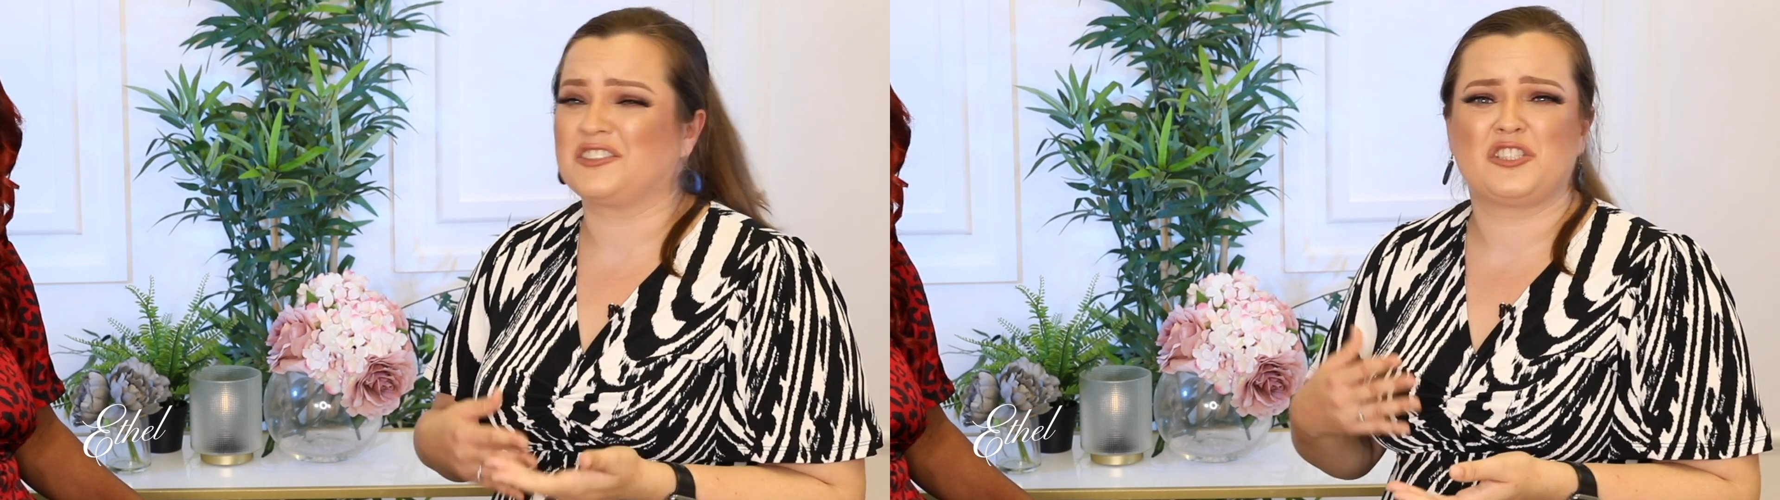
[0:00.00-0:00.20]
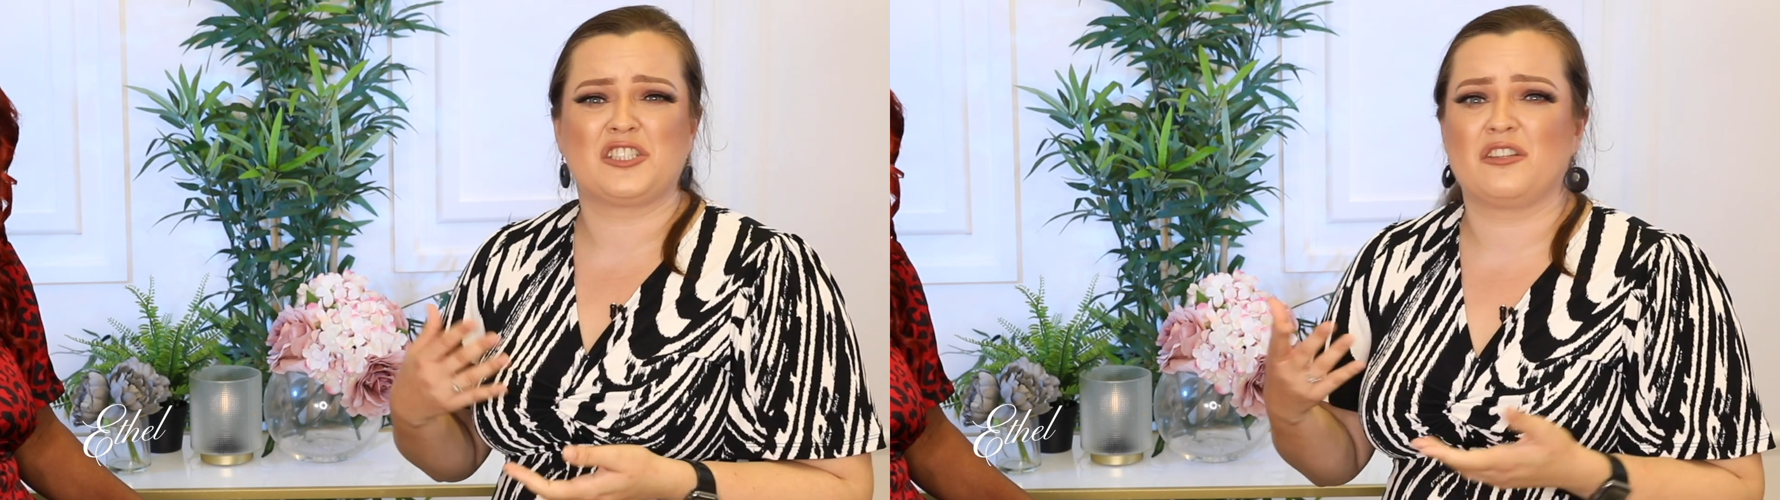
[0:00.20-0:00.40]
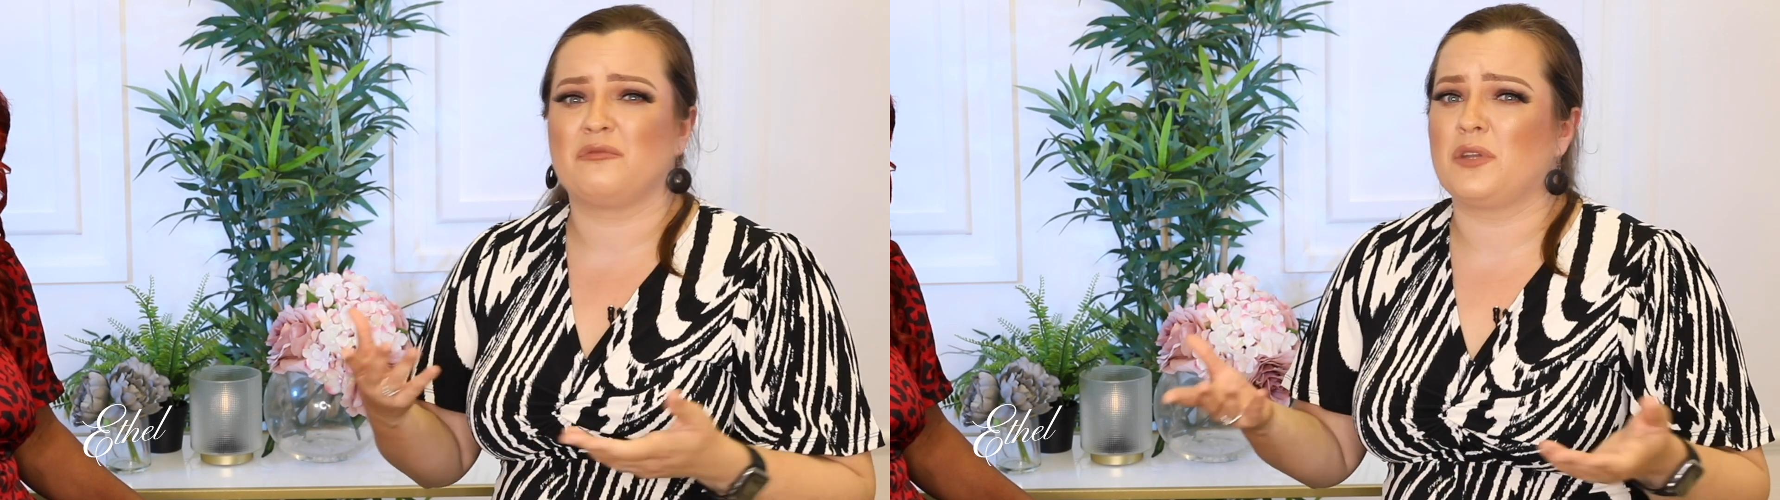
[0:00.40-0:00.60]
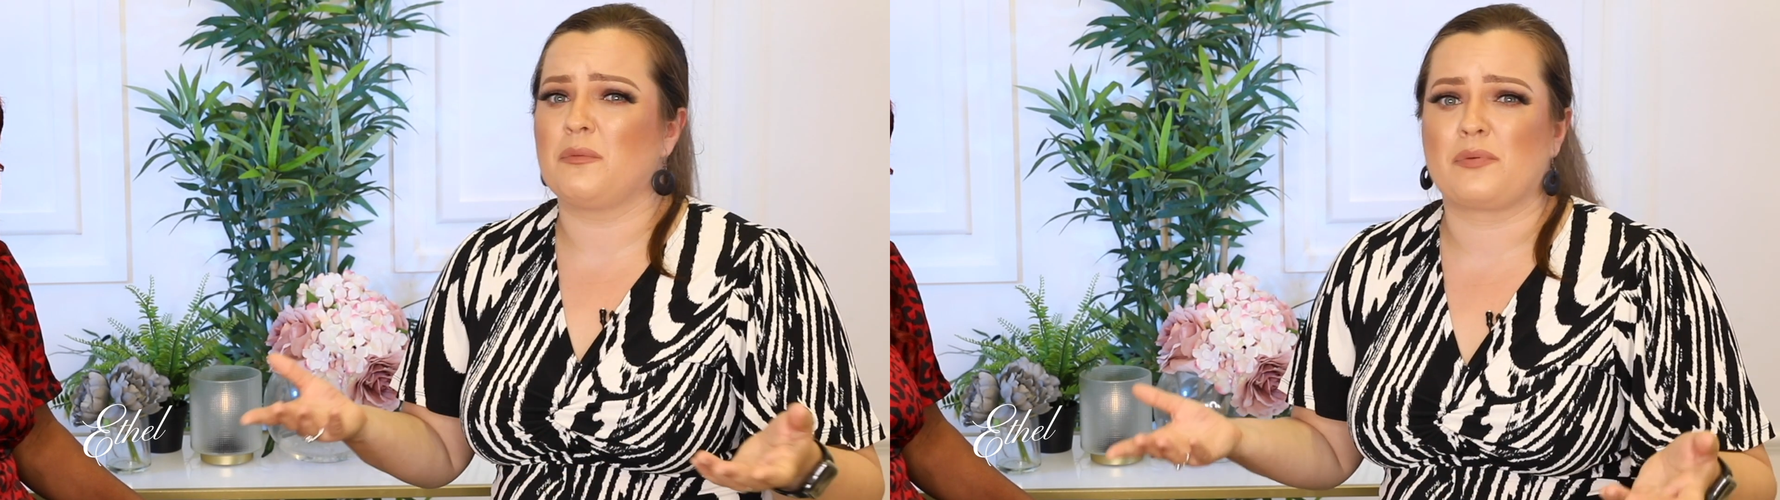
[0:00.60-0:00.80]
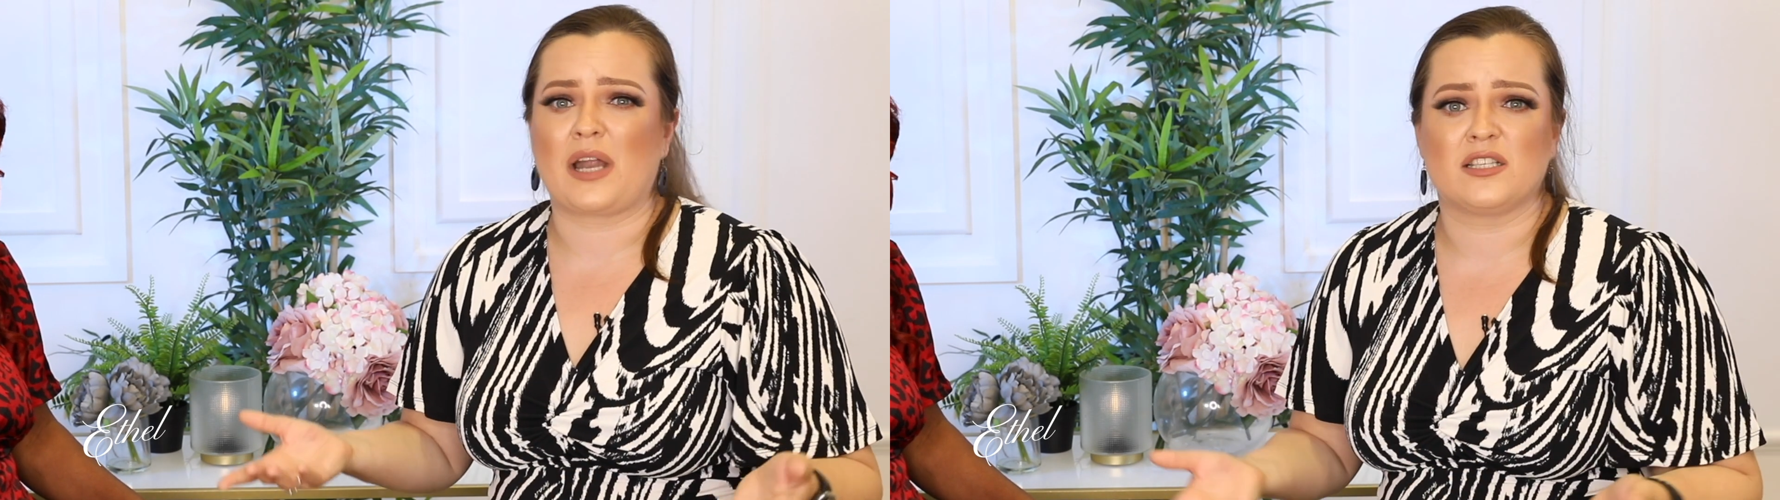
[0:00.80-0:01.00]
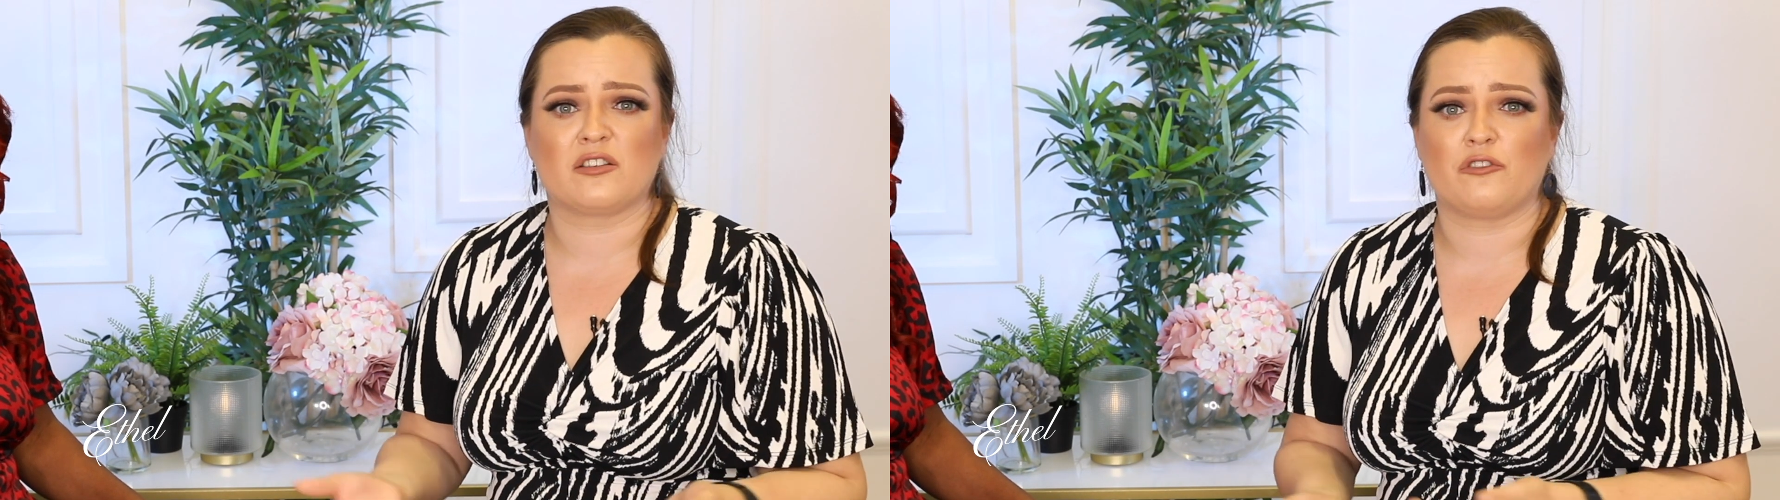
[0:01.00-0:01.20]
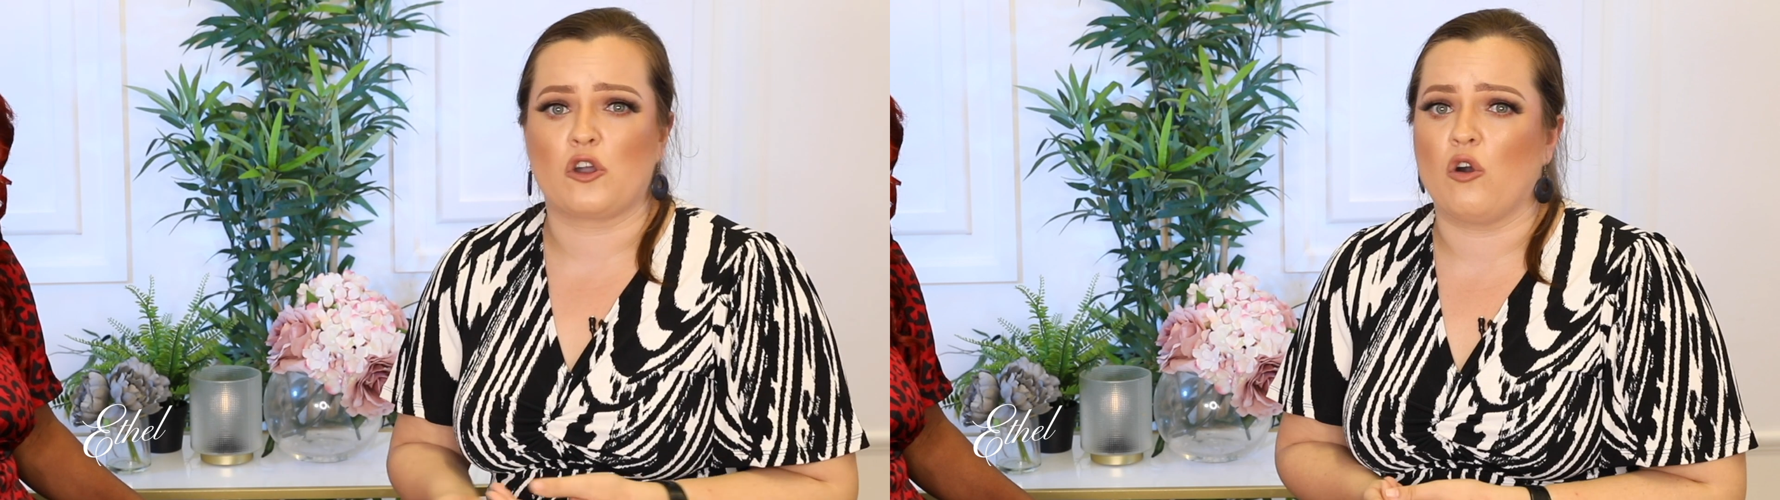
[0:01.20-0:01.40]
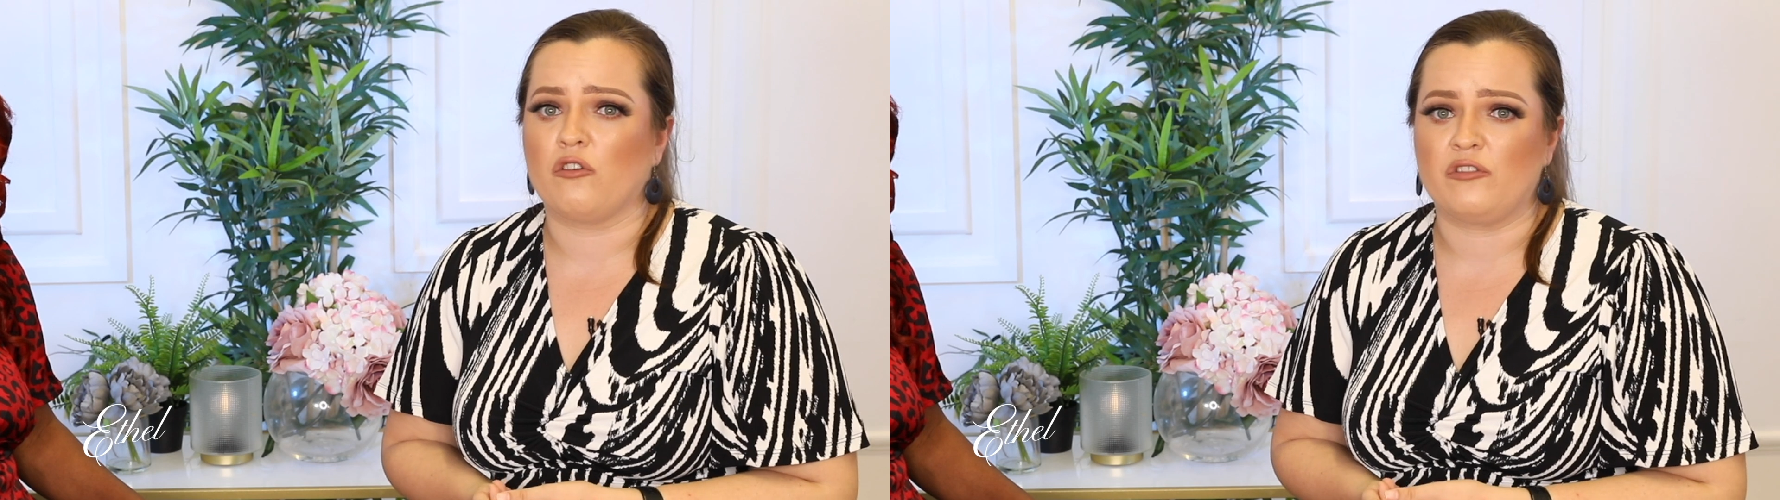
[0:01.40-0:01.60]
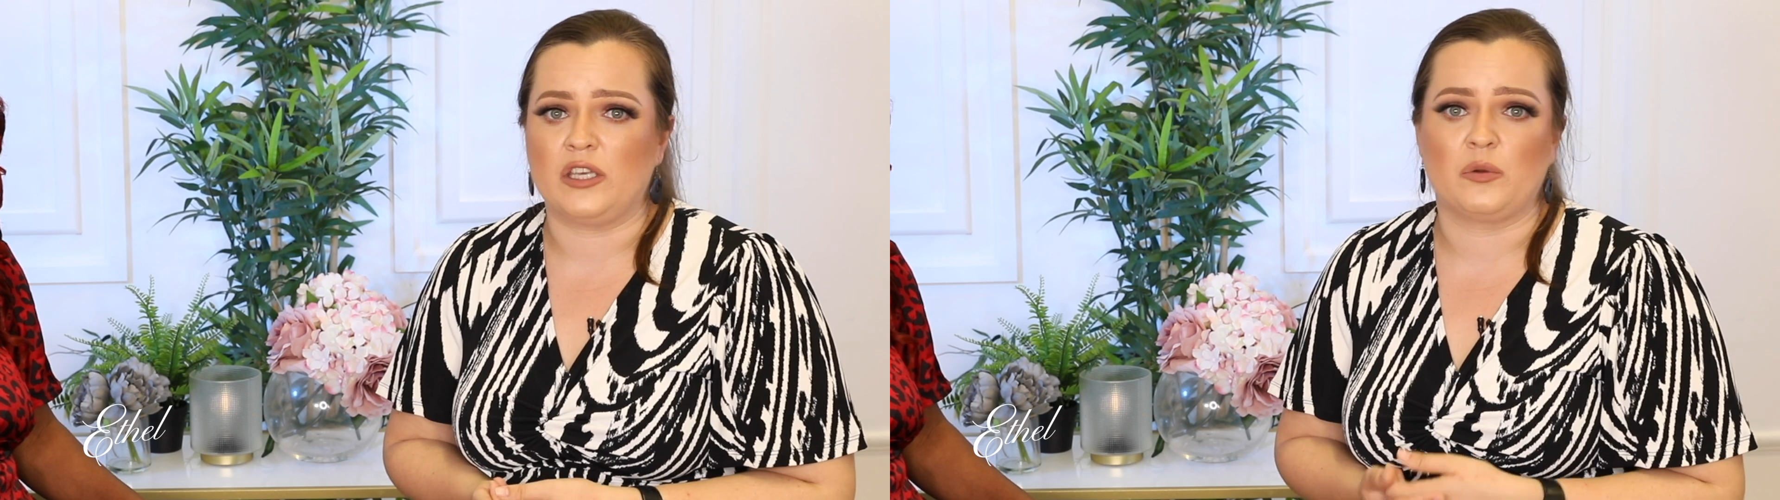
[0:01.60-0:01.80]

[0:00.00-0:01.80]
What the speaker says: just a price of a coffee,